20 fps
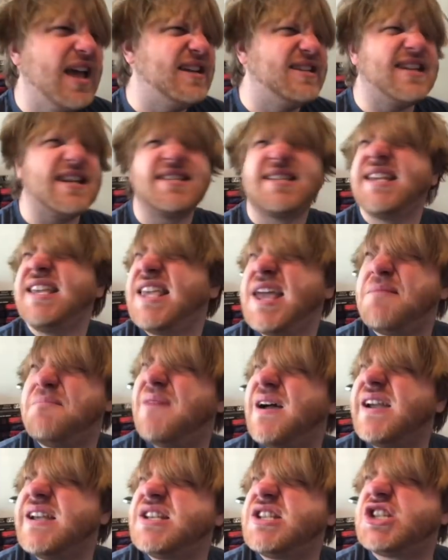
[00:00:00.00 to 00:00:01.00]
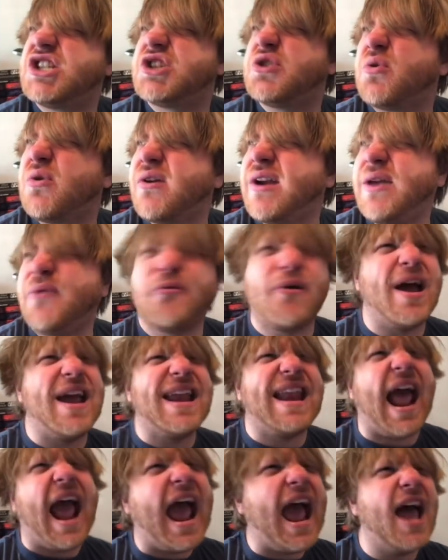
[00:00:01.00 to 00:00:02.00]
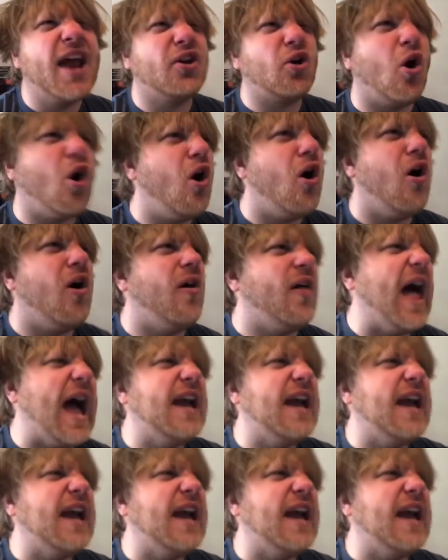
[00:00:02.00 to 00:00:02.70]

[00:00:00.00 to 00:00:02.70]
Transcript: doesn't get my story right at all.